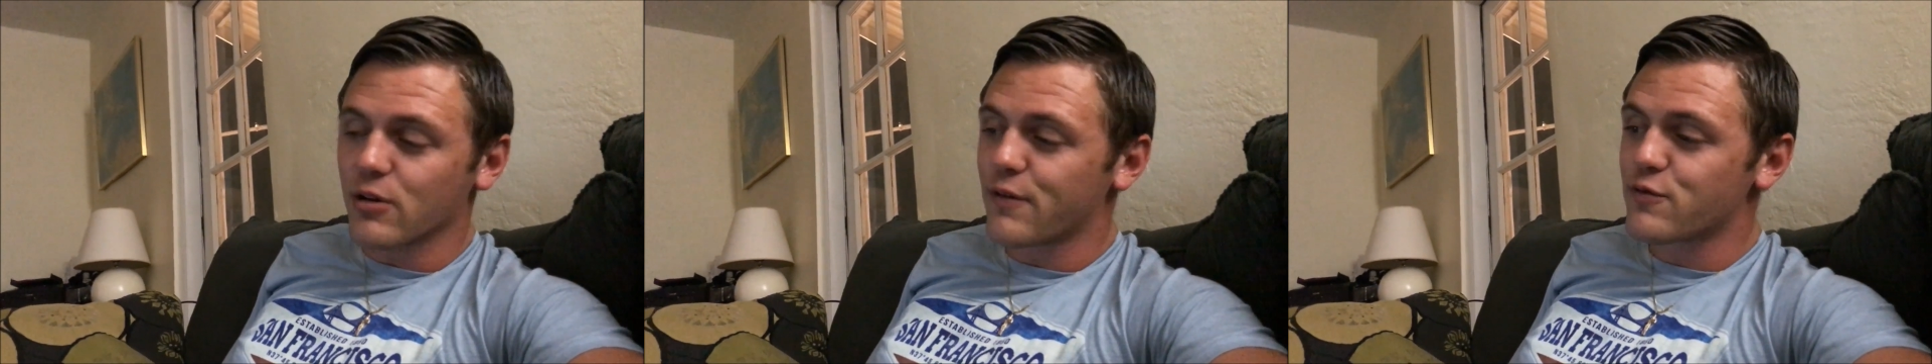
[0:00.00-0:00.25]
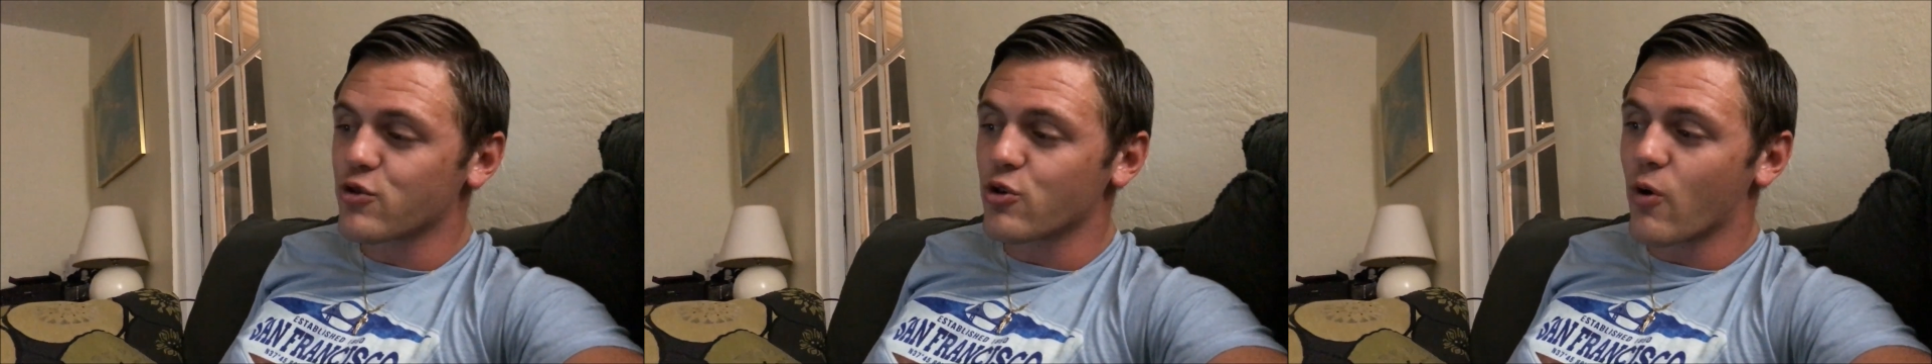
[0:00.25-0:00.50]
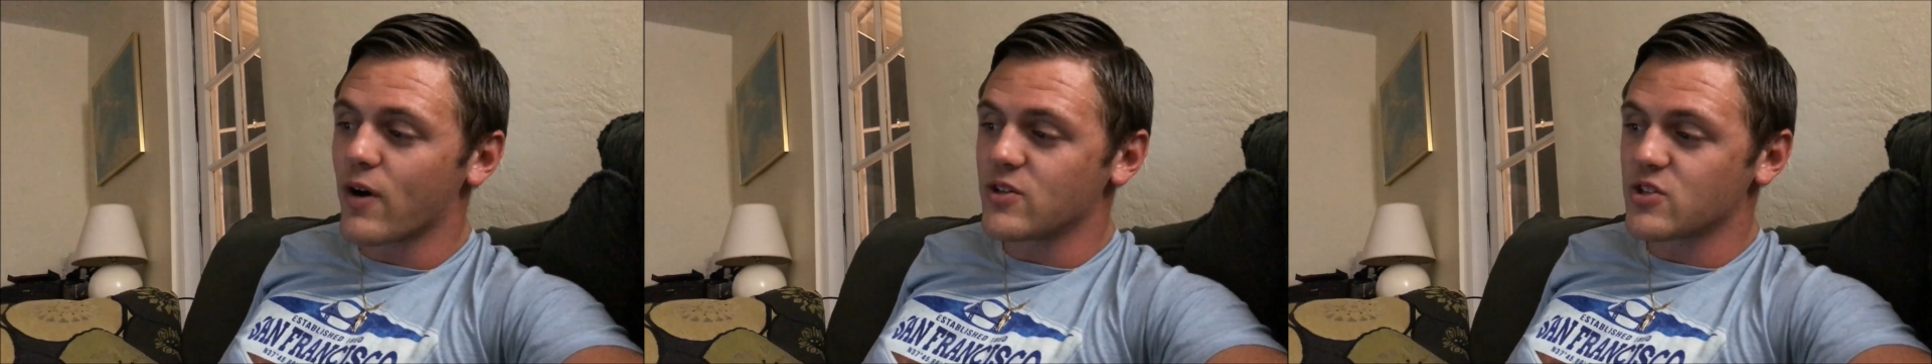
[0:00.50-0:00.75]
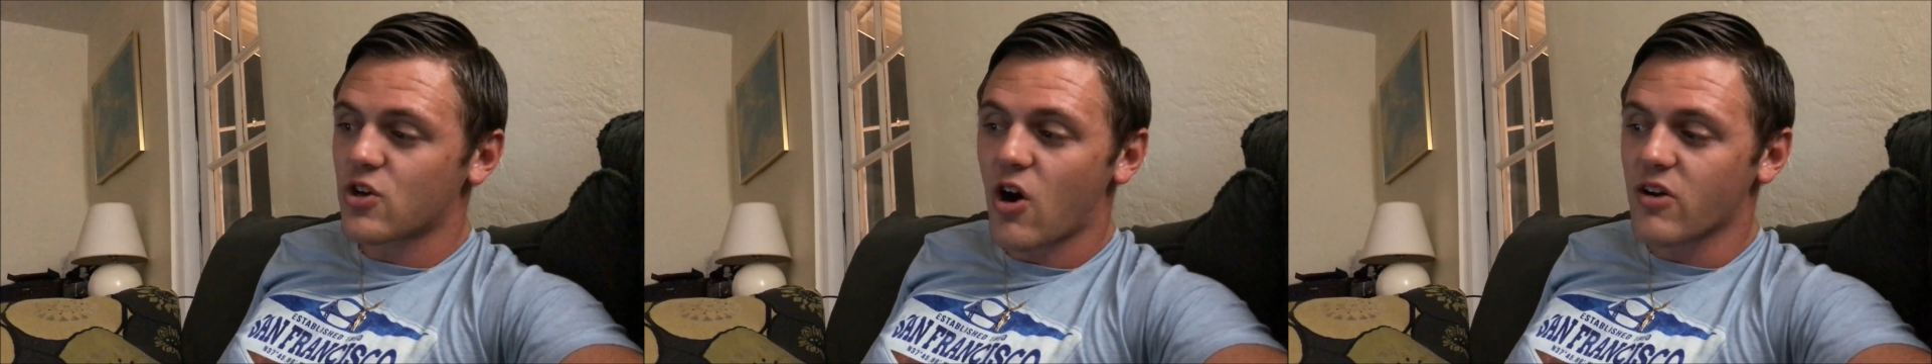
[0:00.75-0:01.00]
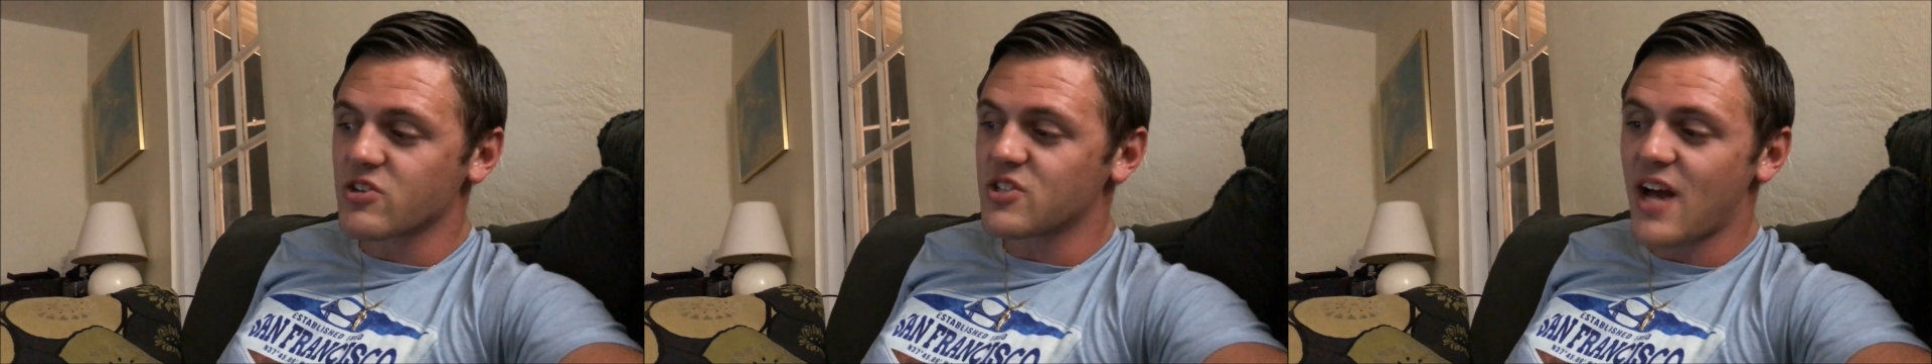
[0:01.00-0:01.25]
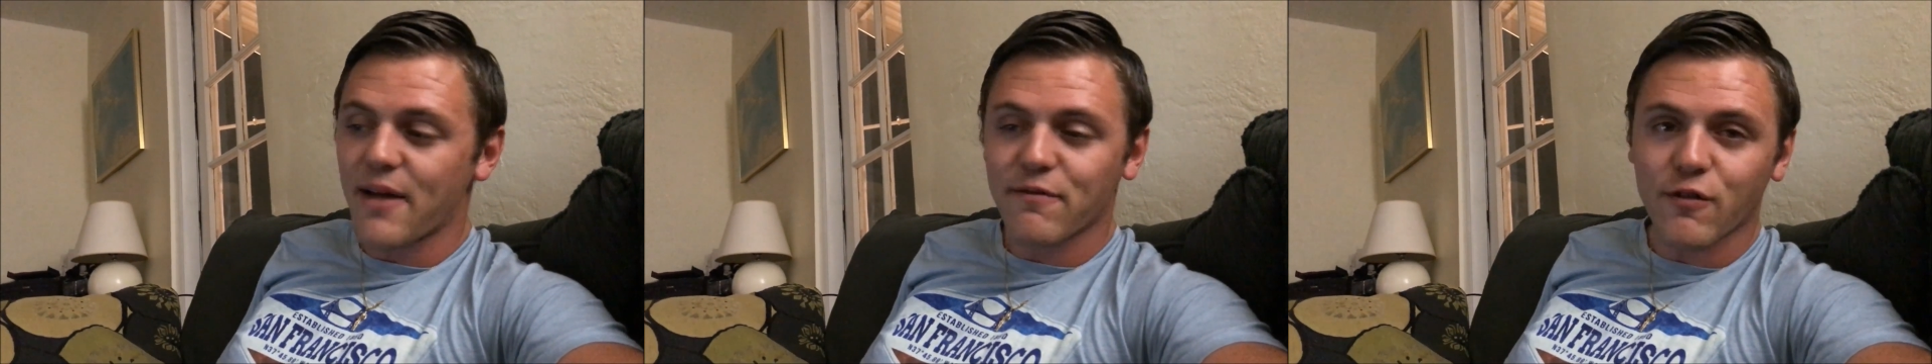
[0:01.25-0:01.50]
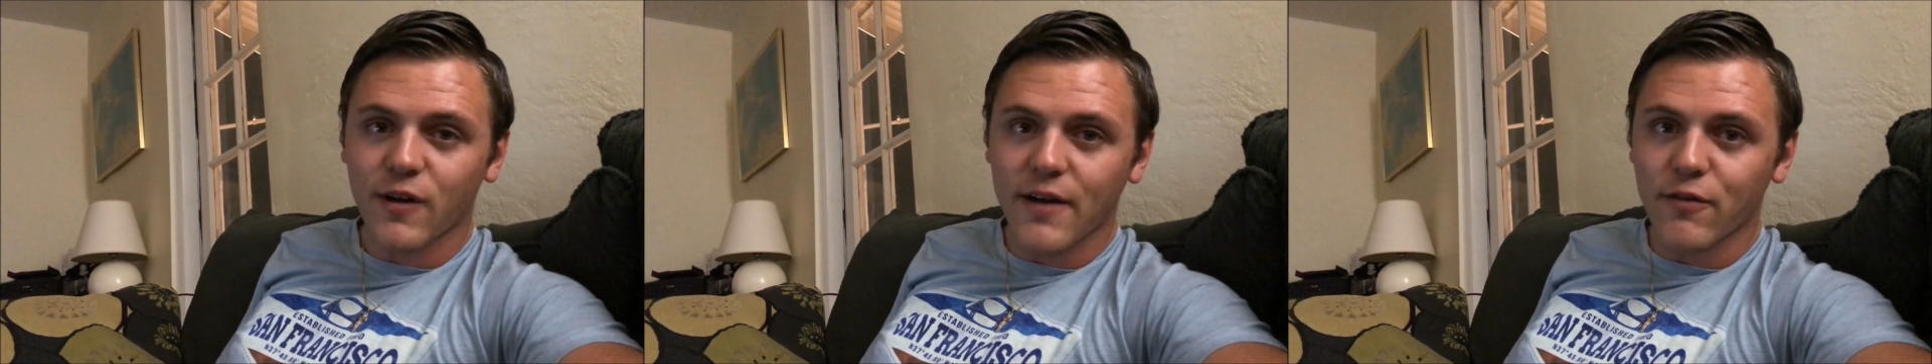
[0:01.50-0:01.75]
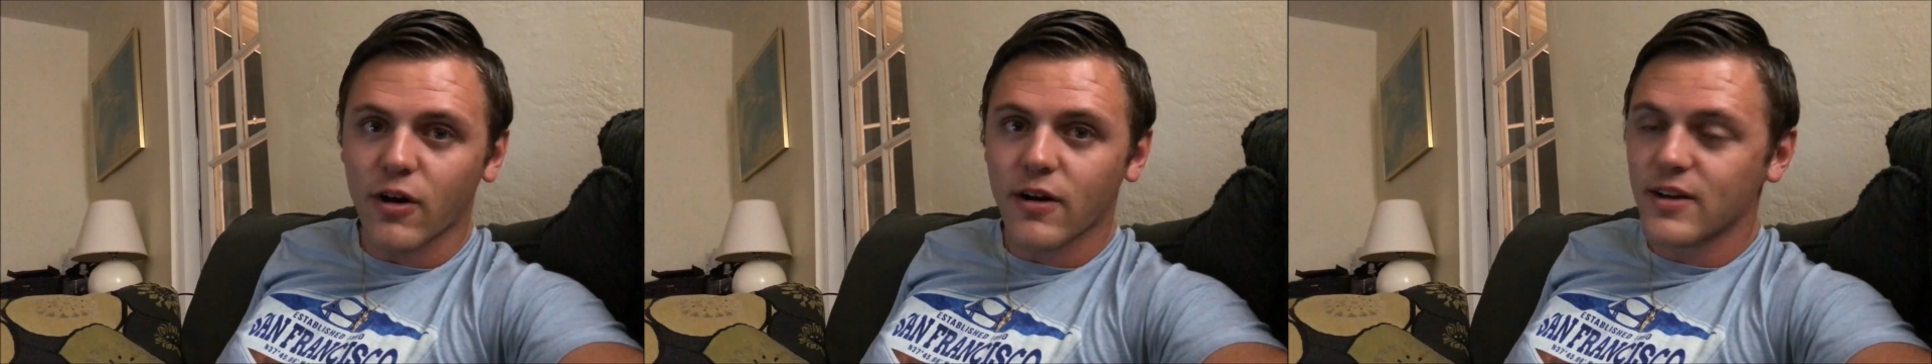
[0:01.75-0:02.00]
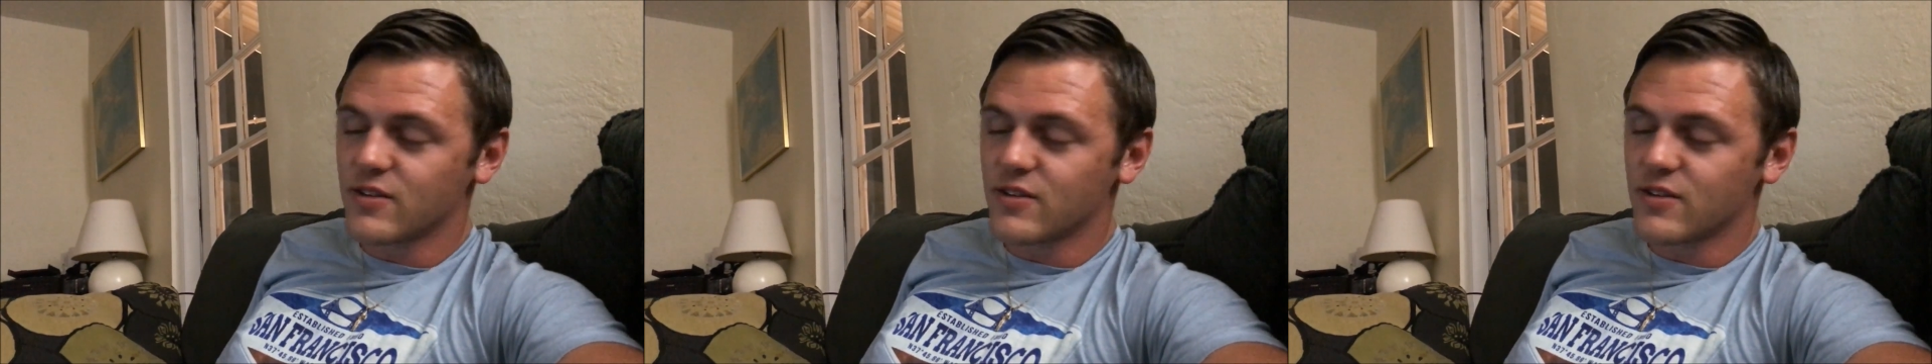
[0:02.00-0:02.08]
lifter noise. The car sat forever.